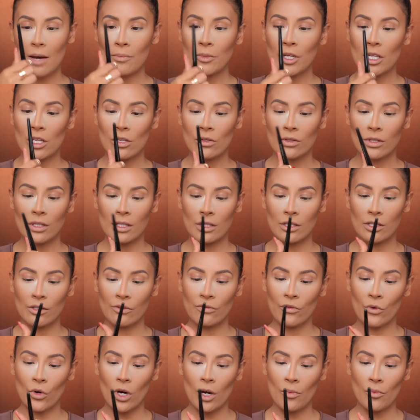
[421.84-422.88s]
I'm gonna use this
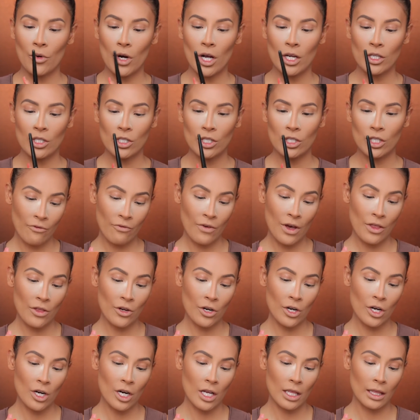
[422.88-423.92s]
Sephora brush,
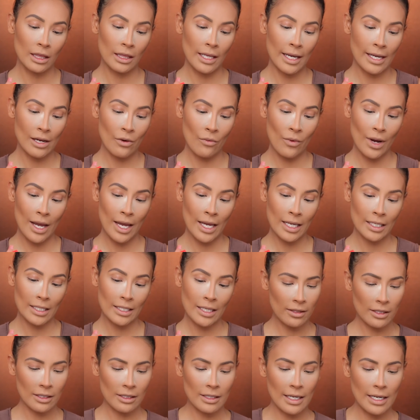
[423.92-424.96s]
Feather Lightweight.
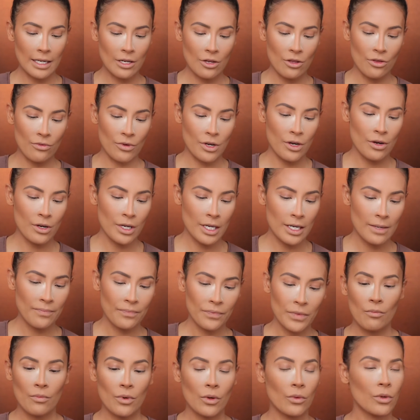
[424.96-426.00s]
It says 93 on it.
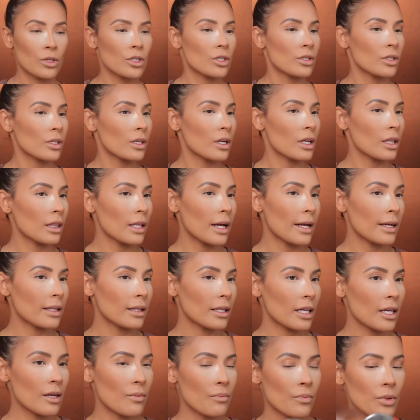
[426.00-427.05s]
But we're just gonna
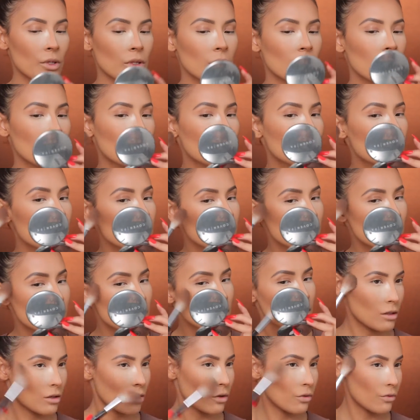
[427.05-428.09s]
lightly put this
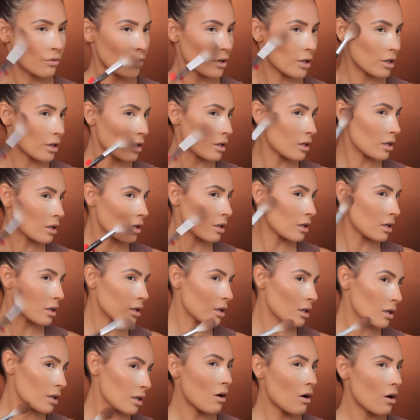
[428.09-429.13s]

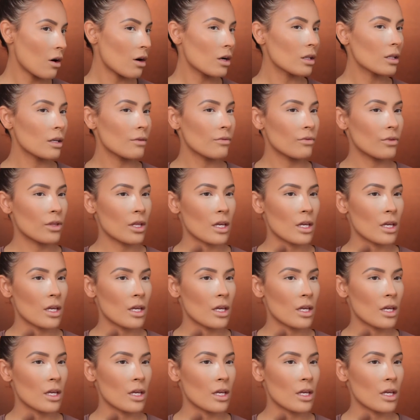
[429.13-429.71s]
over all of